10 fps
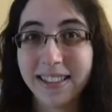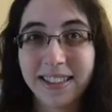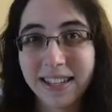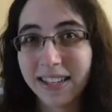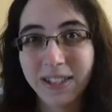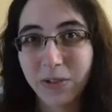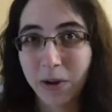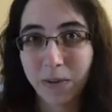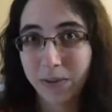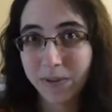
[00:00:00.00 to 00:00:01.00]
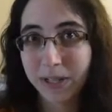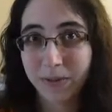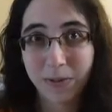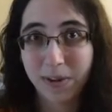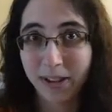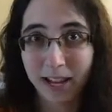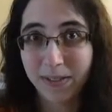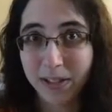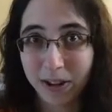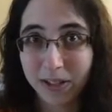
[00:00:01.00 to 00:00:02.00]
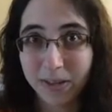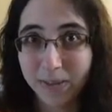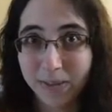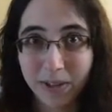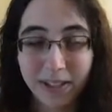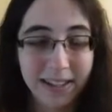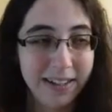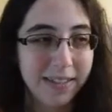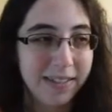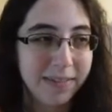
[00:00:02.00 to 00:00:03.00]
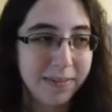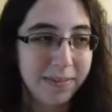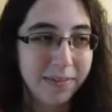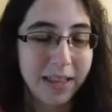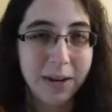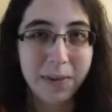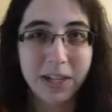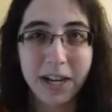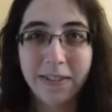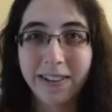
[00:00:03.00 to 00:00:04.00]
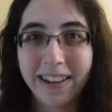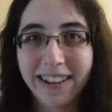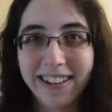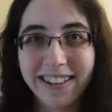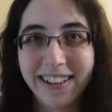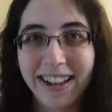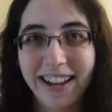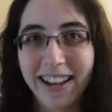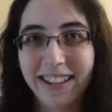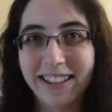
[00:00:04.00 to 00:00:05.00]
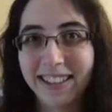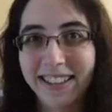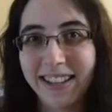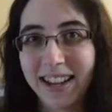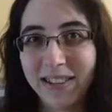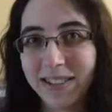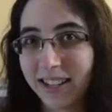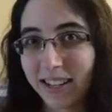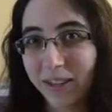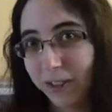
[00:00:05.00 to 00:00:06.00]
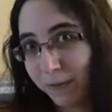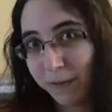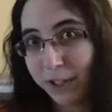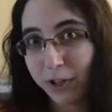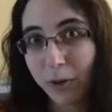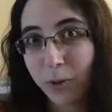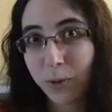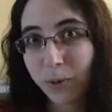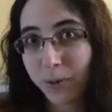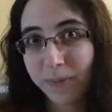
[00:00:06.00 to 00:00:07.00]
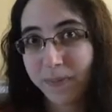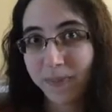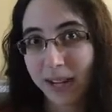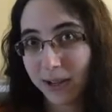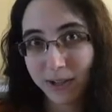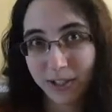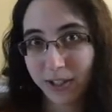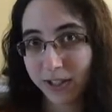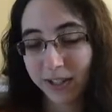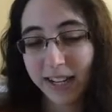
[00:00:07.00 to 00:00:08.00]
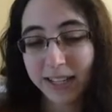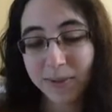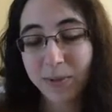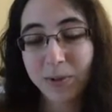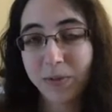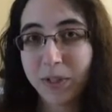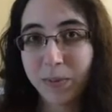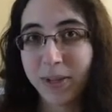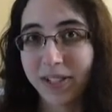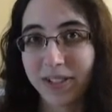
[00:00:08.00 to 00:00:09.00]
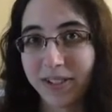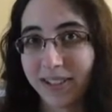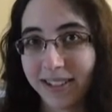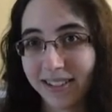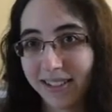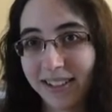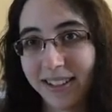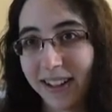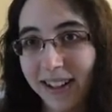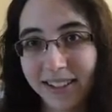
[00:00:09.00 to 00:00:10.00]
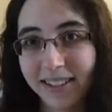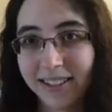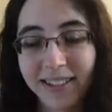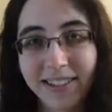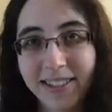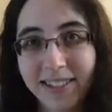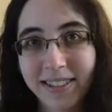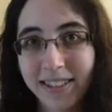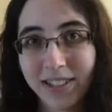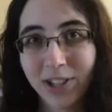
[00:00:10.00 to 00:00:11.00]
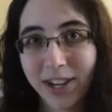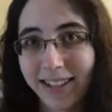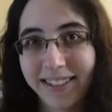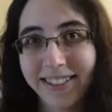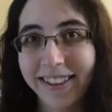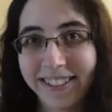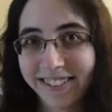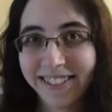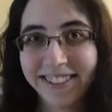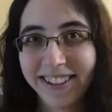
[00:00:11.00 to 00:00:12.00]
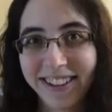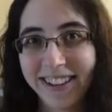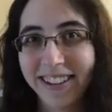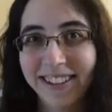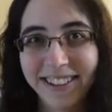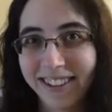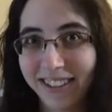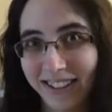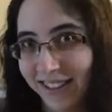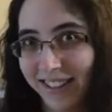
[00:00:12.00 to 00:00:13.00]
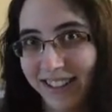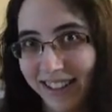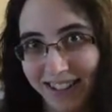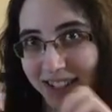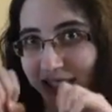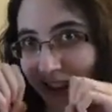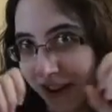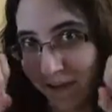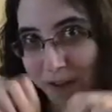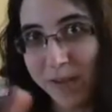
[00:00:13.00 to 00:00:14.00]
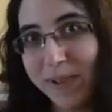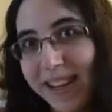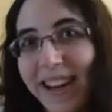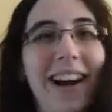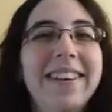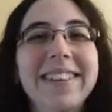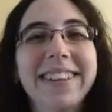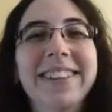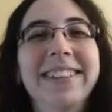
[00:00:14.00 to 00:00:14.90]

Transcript: didn't draw mermaids for a while. I haven't drawn them really that much ever, and I was like, fish are cool. I was just looking at some cool fish pictures, and I was like, hey, let's try it, and then they just kind of vomited out.